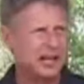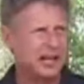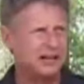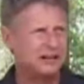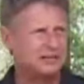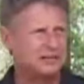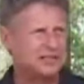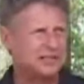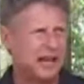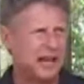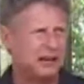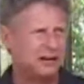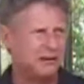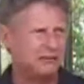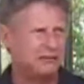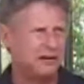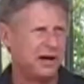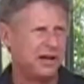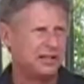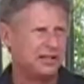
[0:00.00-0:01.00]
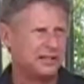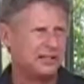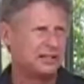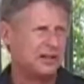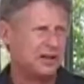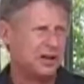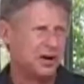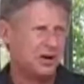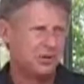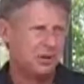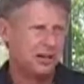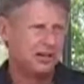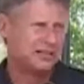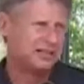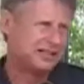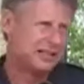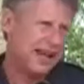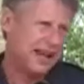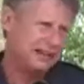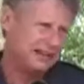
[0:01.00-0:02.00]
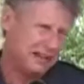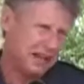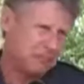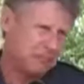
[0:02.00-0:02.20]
kind of sacrifice. Well, it's not